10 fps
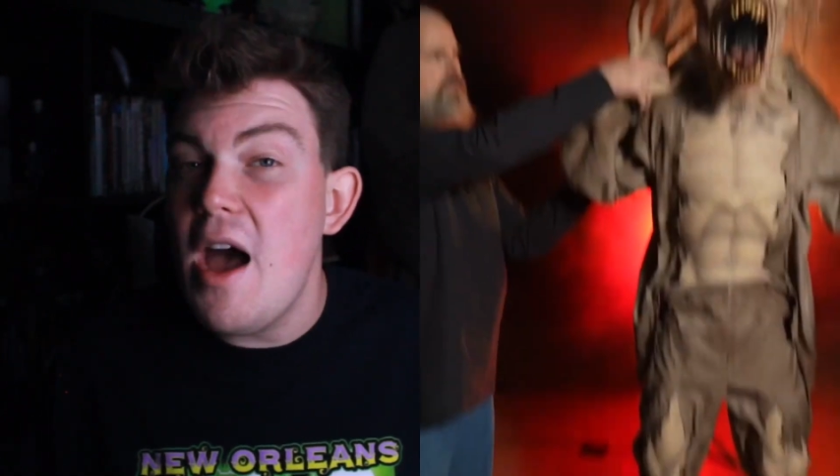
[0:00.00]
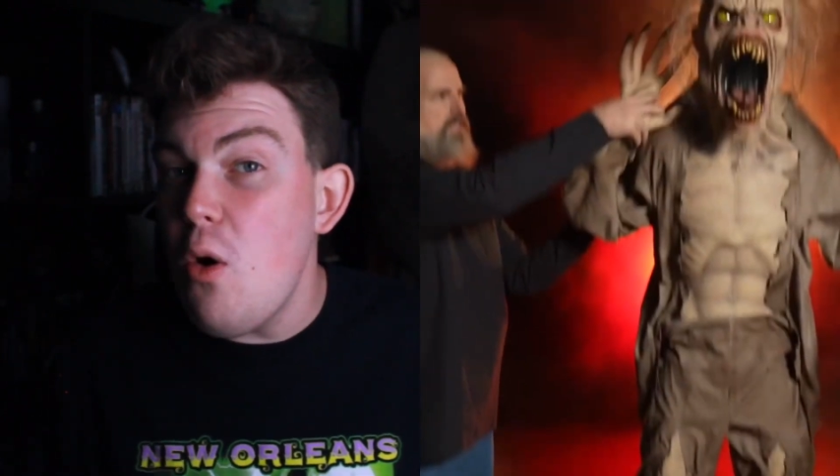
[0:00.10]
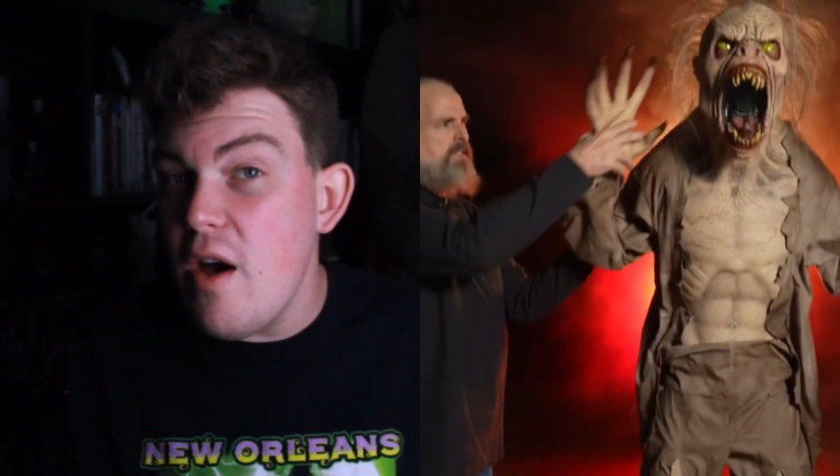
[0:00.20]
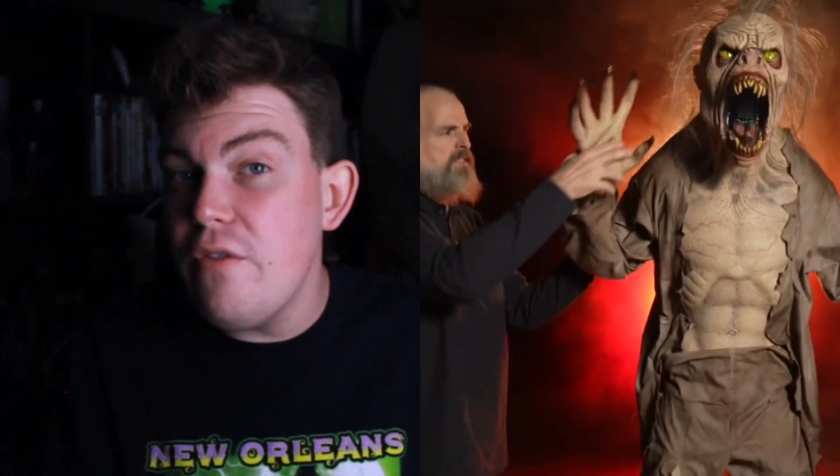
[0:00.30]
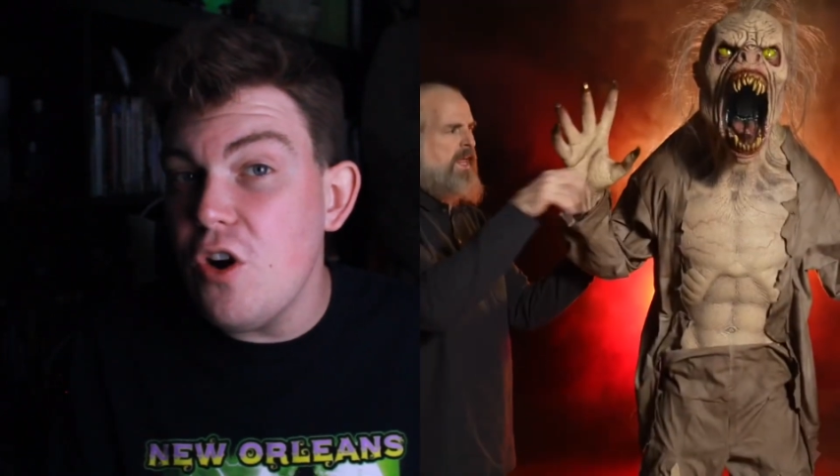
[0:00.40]

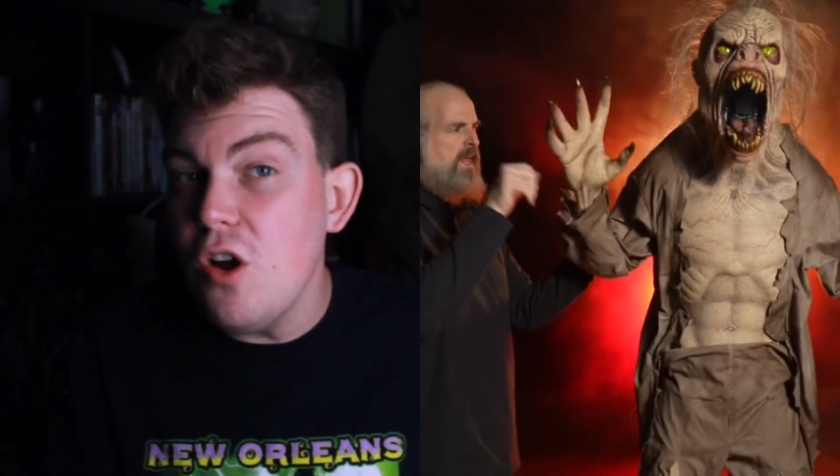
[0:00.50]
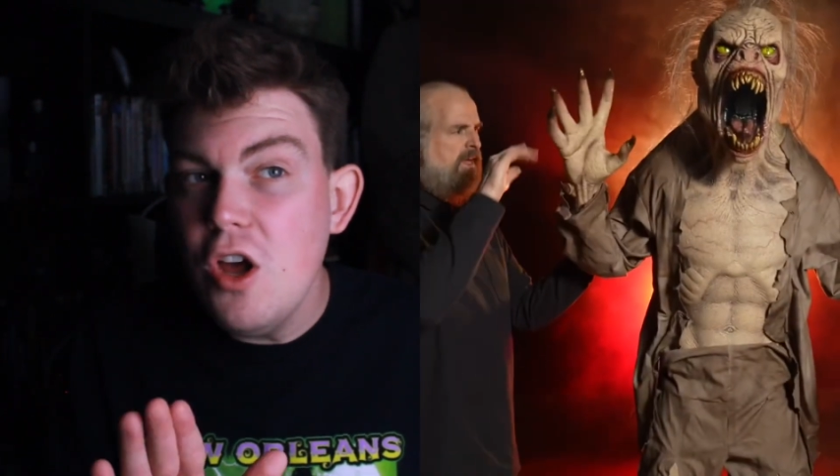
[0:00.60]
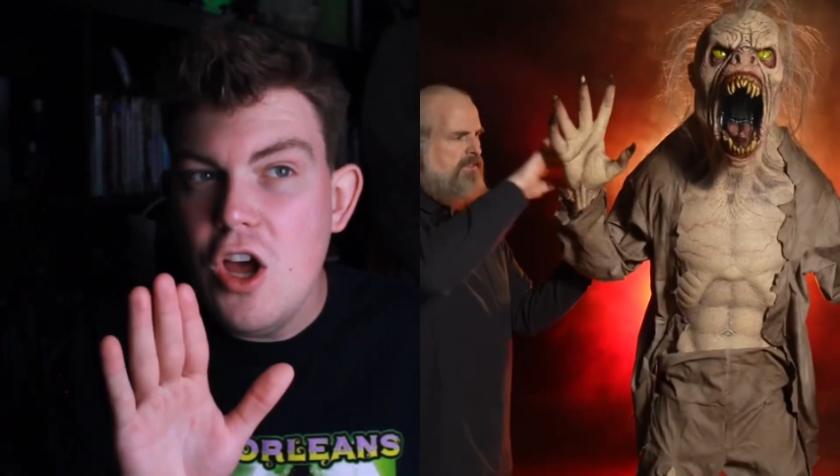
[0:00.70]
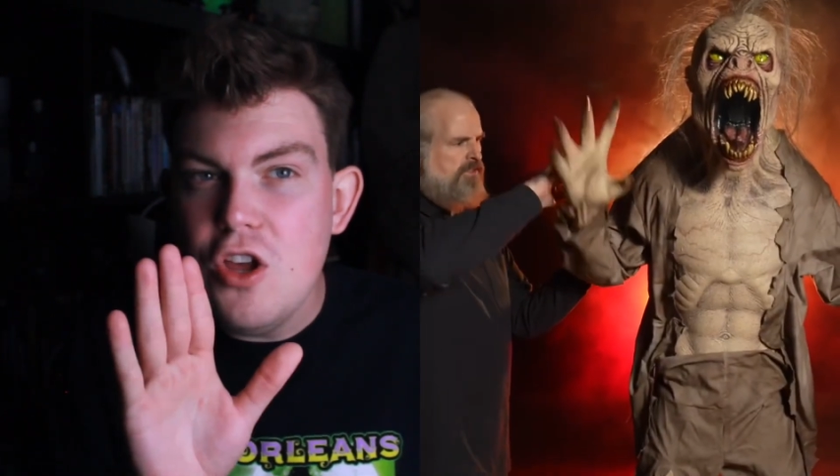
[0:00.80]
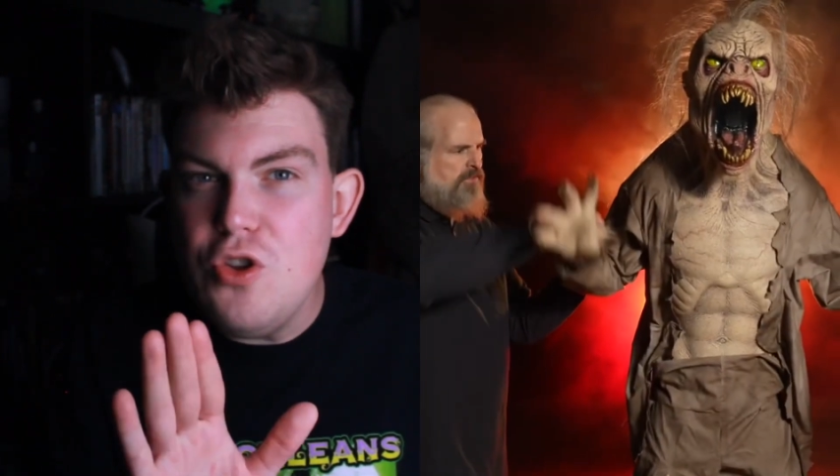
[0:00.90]
However,
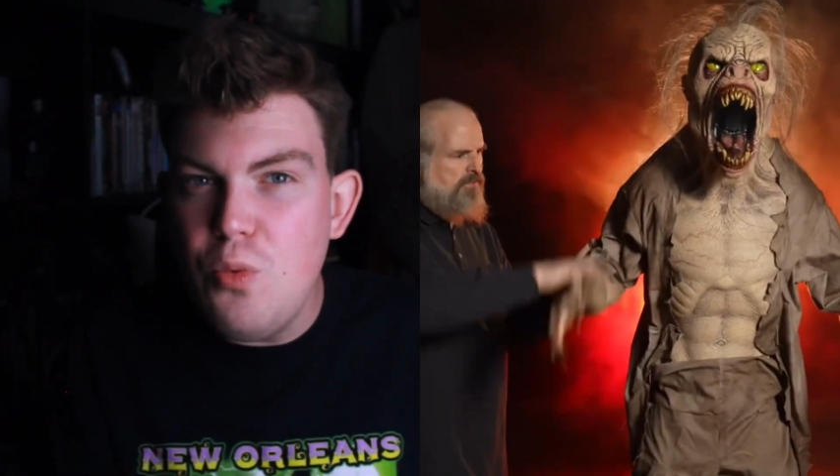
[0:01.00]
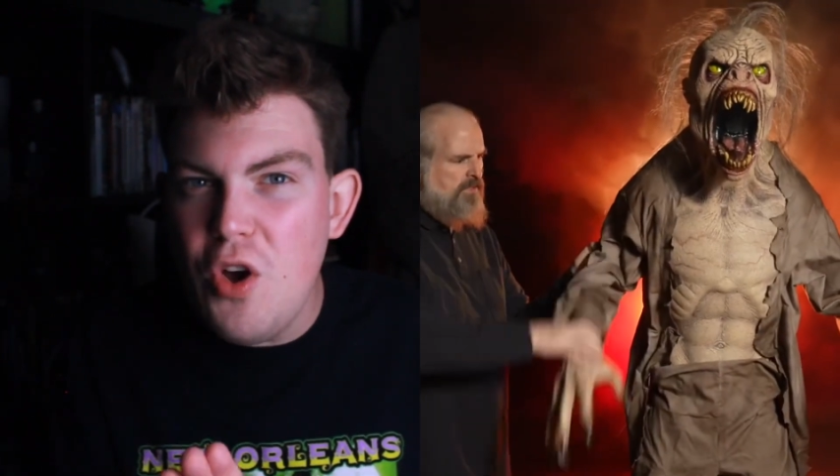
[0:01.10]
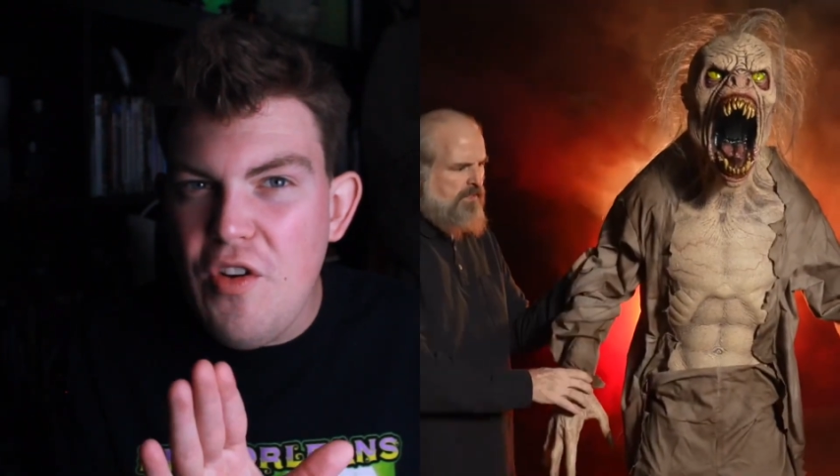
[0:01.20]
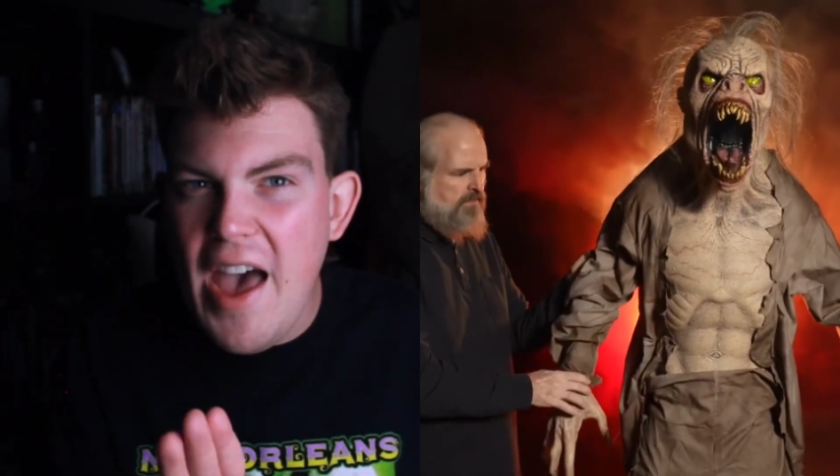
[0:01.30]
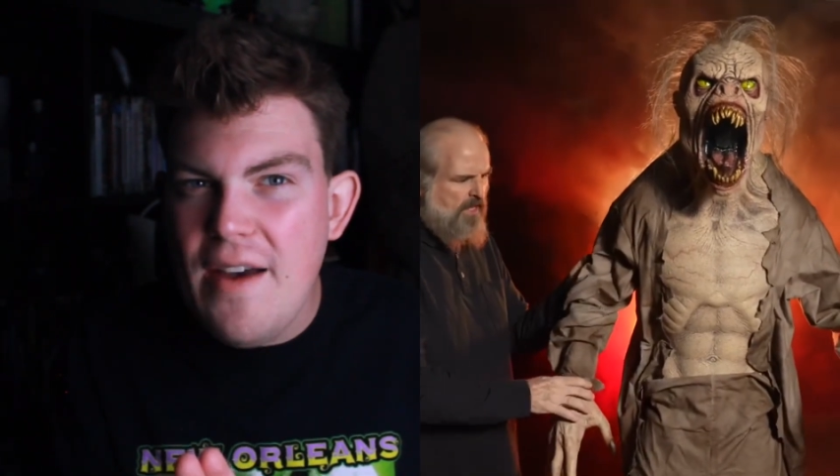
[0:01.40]
you
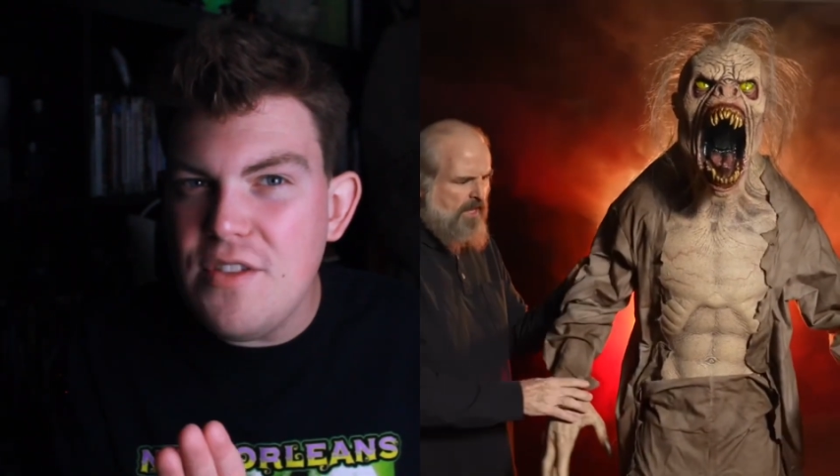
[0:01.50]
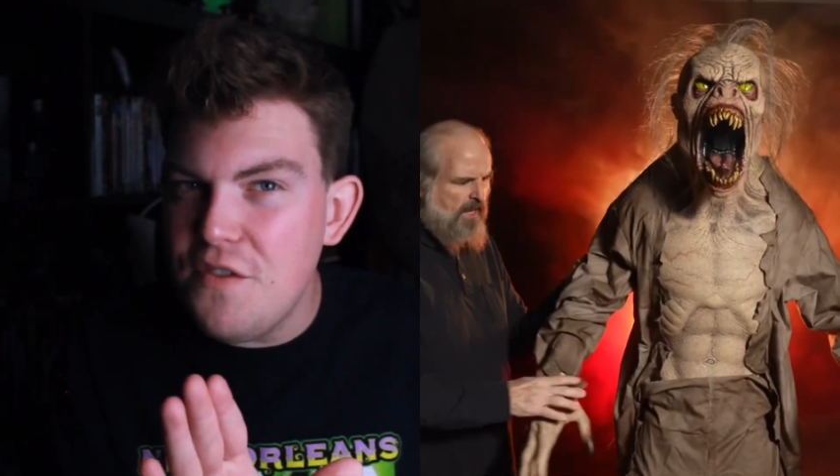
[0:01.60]
will have